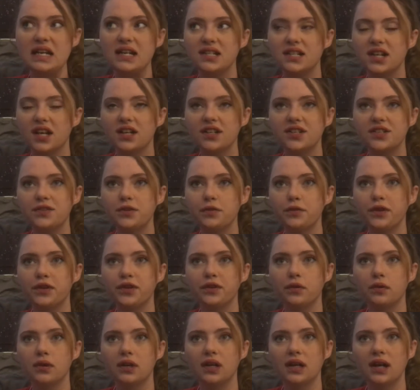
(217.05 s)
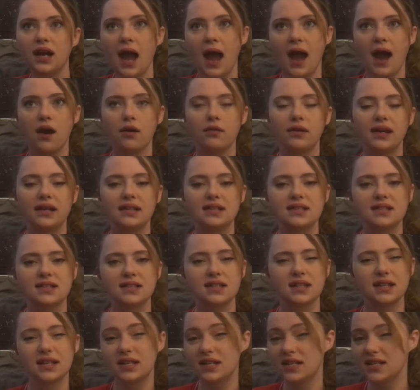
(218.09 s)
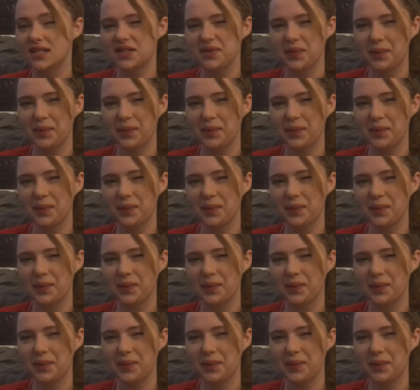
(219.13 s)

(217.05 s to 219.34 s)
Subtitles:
it's hard to ignore how it's slid its